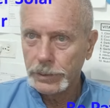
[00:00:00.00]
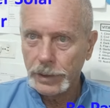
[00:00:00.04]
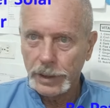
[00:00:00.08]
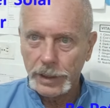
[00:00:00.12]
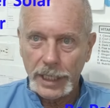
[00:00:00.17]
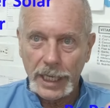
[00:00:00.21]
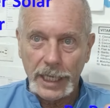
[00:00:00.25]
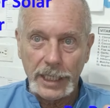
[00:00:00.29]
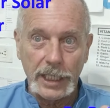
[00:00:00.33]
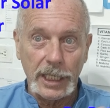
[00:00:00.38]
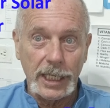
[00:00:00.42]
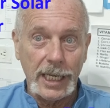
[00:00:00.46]

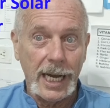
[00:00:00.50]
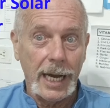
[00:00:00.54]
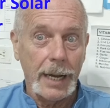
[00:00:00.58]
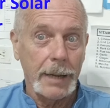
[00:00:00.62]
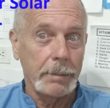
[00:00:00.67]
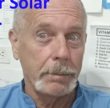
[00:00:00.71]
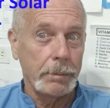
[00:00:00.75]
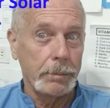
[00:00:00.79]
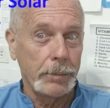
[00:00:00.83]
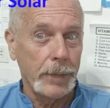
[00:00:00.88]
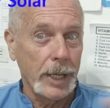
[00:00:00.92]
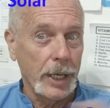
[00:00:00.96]
Then you
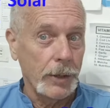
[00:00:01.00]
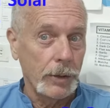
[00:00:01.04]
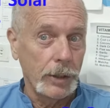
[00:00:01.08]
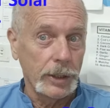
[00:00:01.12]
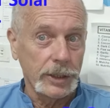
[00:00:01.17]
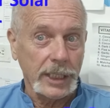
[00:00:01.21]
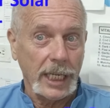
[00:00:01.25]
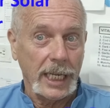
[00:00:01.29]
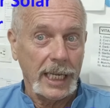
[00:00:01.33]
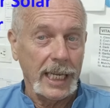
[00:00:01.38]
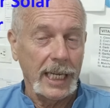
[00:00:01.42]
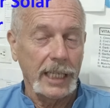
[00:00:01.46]
got
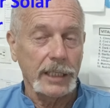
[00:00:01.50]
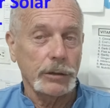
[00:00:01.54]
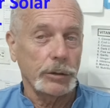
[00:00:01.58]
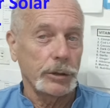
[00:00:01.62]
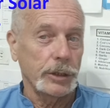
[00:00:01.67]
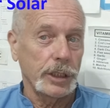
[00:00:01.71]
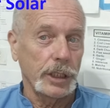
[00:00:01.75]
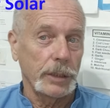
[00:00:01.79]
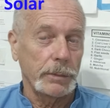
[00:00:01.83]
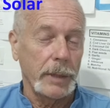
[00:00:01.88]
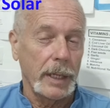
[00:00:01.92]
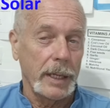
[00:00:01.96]
minerals, I guess,
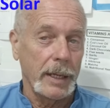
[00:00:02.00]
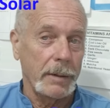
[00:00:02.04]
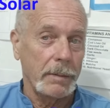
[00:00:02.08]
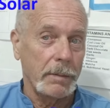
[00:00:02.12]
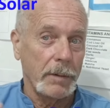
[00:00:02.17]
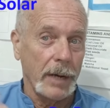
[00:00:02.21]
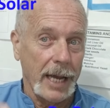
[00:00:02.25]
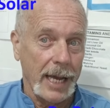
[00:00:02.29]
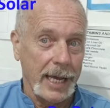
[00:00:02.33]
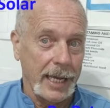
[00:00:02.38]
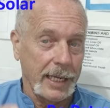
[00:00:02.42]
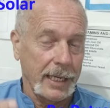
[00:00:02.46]
which would be
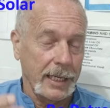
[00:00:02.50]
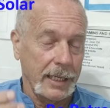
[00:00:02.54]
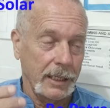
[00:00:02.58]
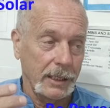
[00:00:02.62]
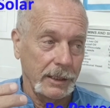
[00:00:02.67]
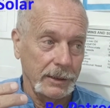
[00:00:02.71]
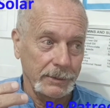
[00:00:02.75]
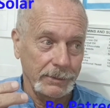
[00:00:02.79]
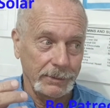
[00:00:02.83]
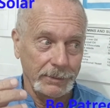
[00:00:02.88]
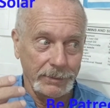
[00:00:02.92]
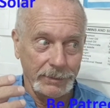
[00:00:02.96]
like,
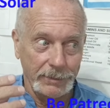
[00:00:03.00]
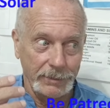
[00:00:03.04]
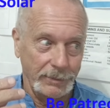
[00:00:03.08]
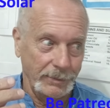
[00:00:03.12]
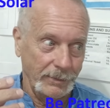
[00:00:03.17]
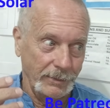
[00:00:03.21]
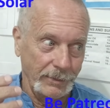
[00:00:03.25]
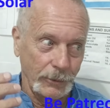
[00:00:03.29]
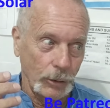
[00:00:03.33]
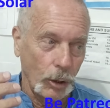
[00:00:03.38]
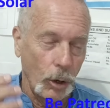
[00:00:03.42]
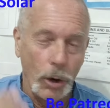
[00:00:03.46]

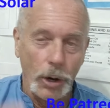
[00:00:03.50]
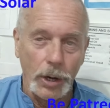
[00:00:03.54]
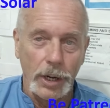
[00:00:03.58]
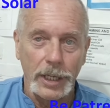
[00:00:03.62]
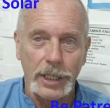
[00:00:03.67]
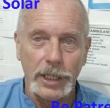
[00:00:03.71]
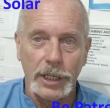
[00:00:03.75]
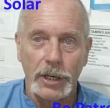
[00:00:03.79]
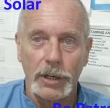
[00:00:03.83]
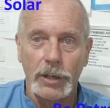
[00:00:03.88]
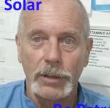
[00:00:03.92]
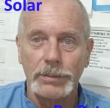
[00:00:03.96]

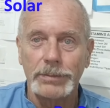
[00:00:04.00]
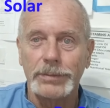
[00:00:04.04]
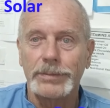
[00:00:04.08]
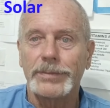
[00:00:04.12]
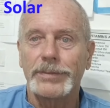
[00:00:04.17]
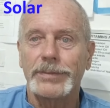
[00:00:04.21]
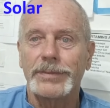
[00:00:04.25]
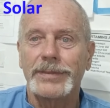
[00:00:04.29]
you know,